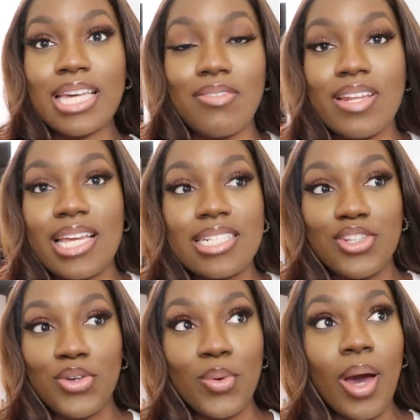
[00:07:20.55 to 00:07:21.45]
giving it
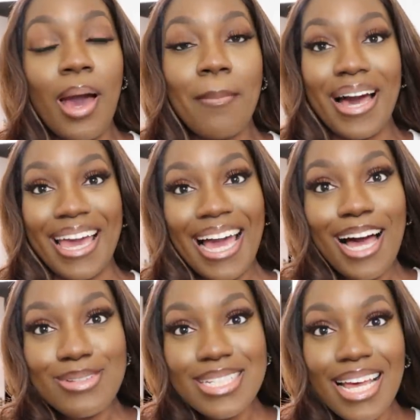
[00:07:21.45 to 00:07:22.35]
to my
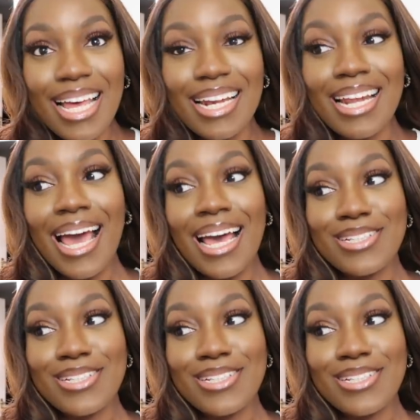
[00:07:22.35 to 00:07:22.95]
accountant.